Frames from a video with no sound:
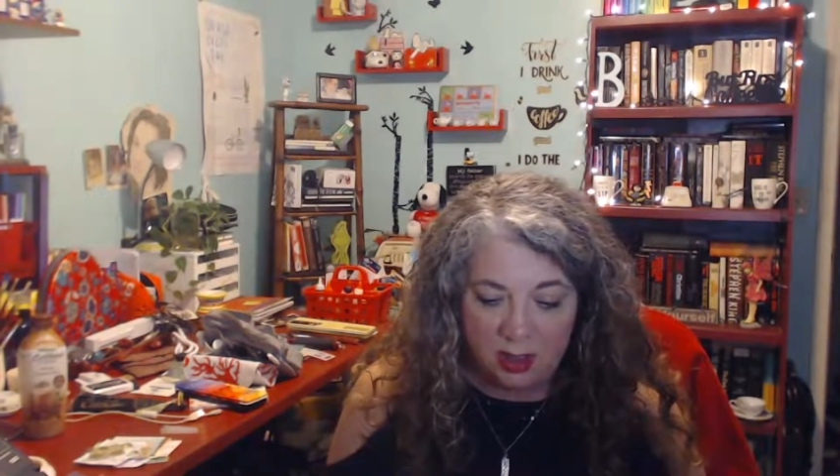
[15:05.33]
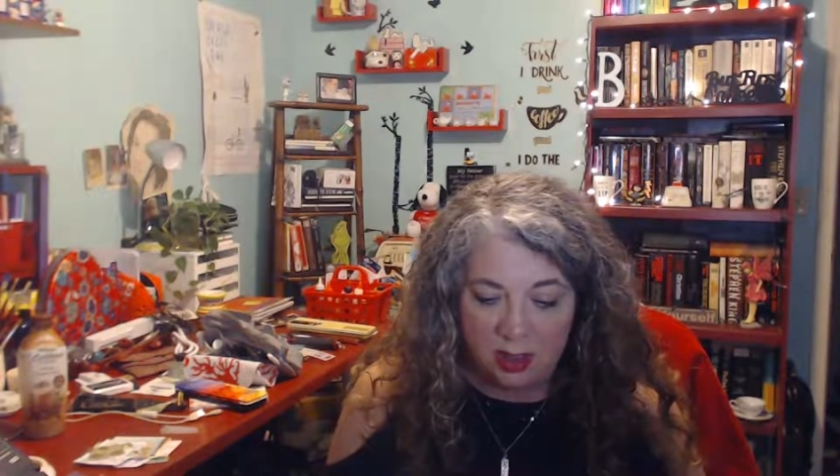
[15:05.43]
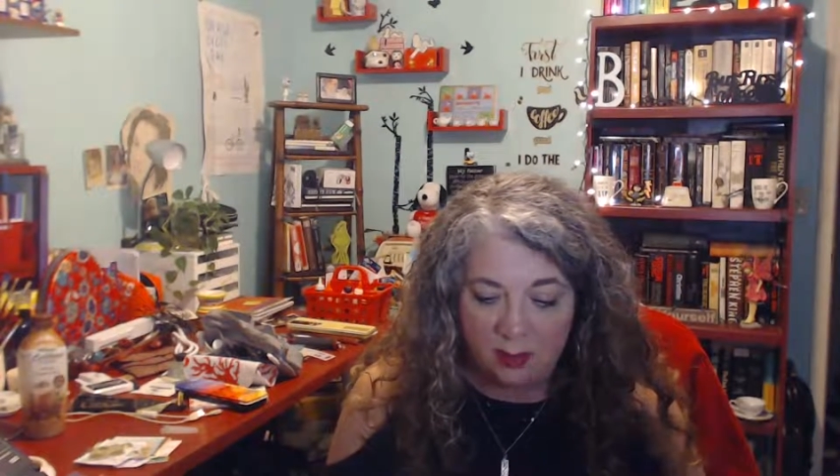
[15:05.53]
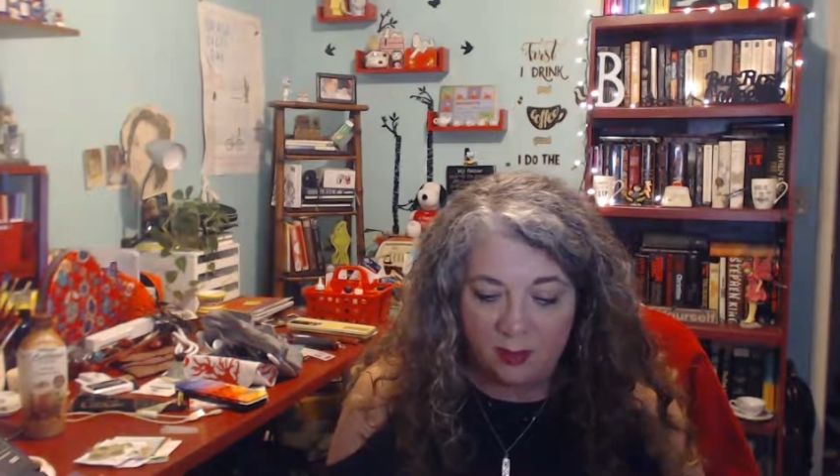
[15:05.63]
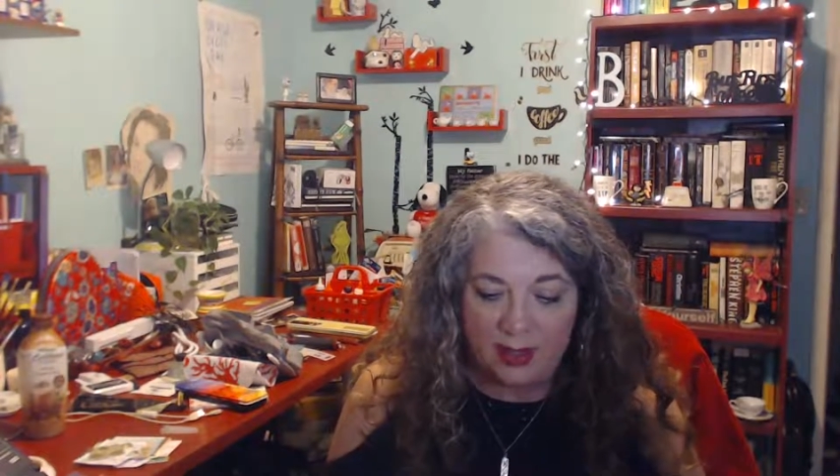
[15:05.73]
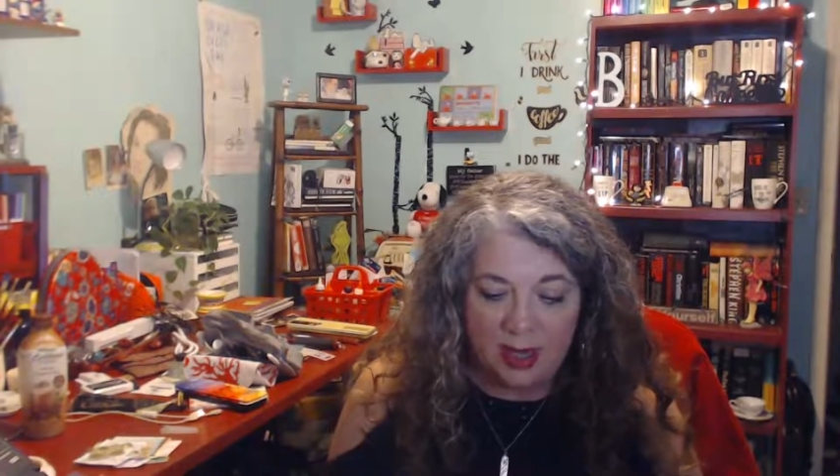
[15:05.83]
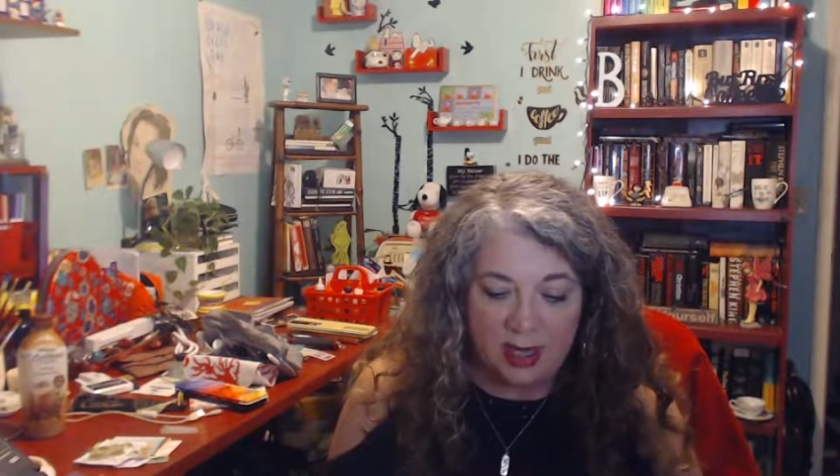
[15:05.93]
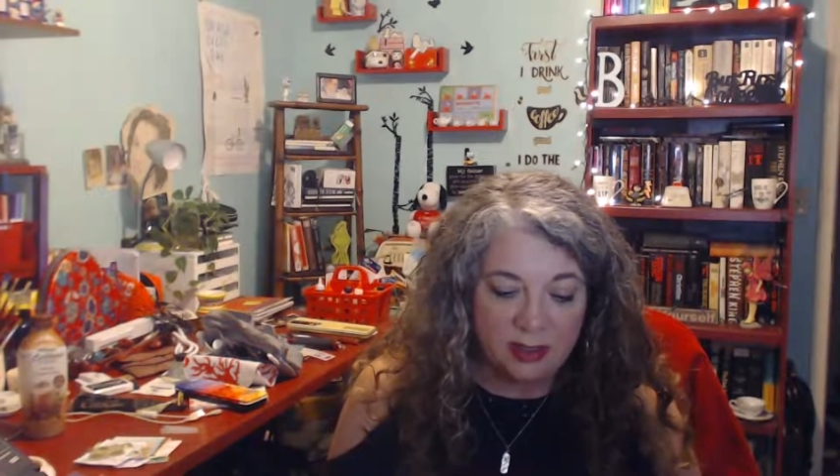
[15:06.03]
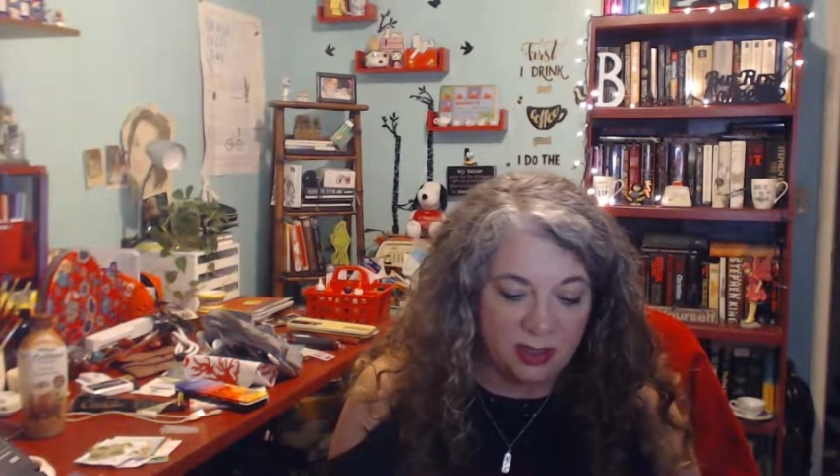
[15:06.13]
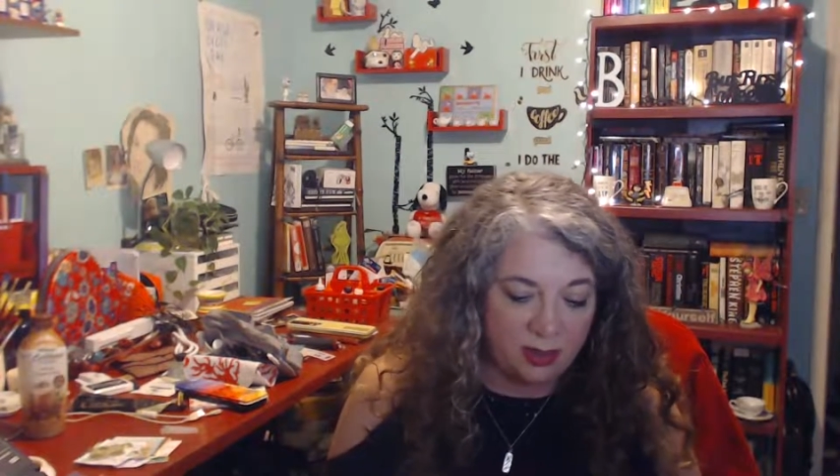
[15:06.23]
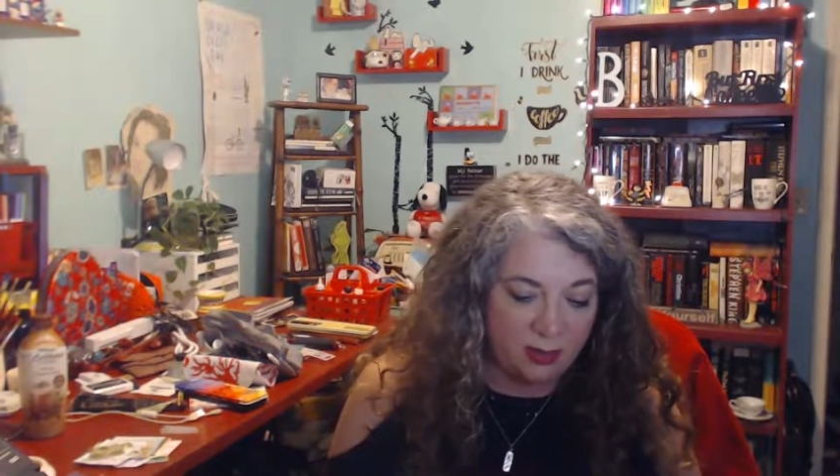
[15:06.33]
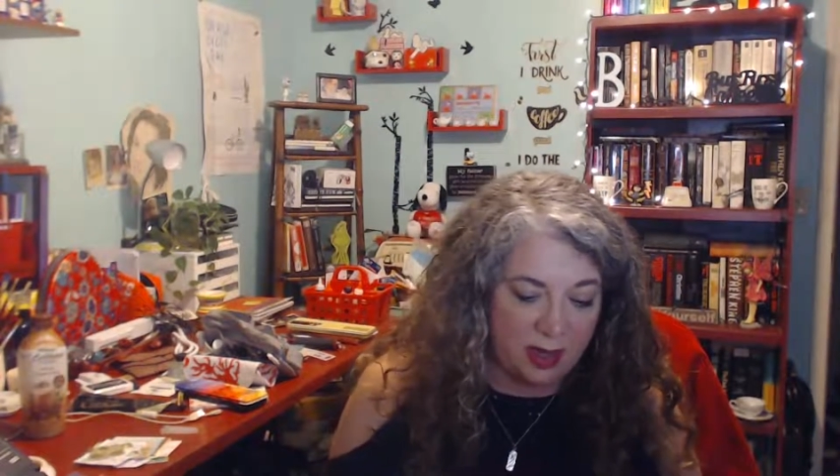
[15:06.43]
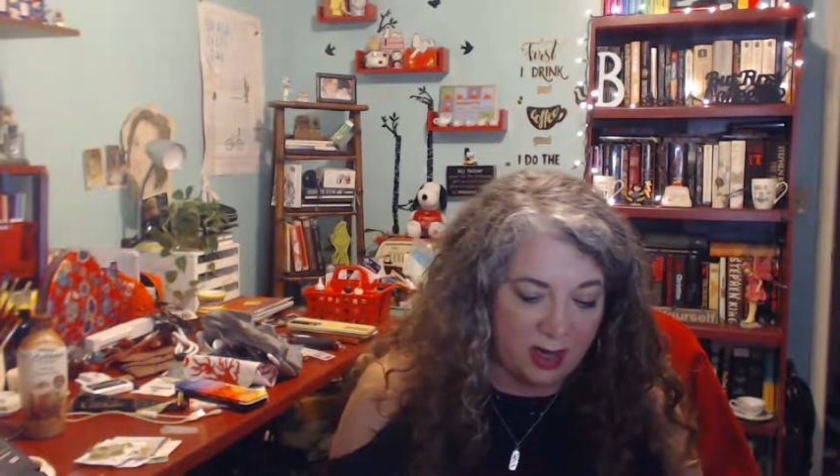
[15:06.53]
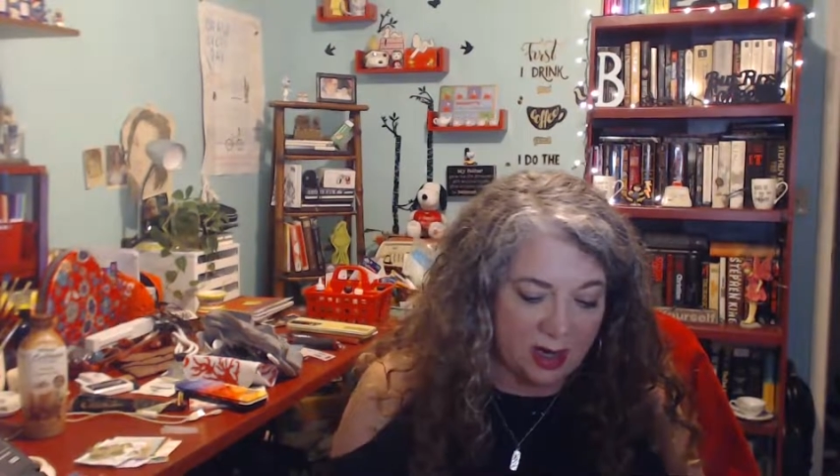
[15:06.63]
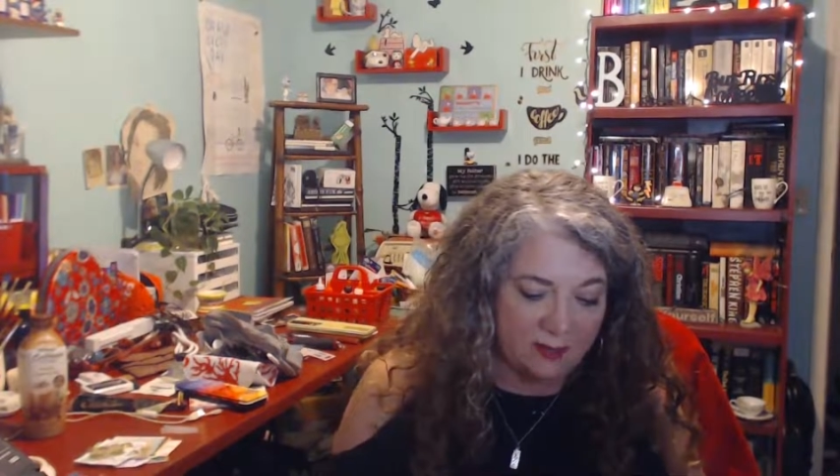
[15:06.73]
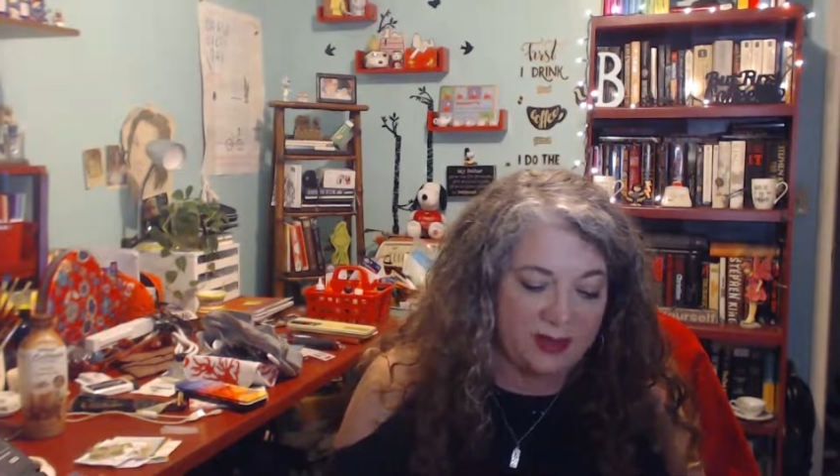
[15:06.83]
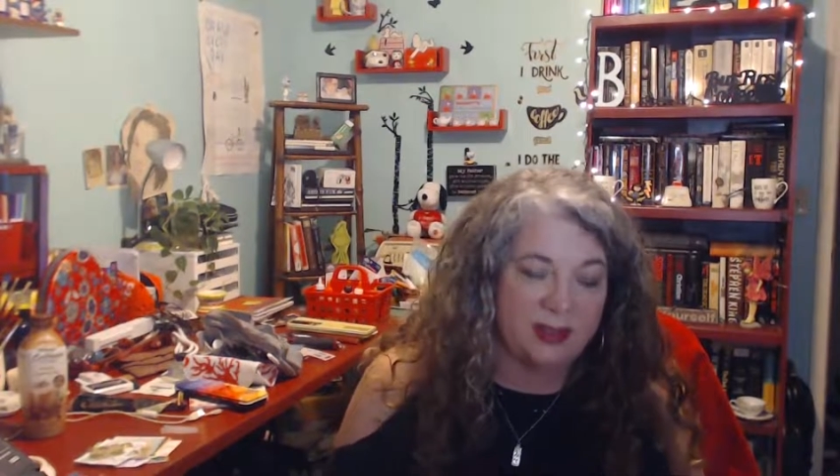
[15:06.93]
Like I do have,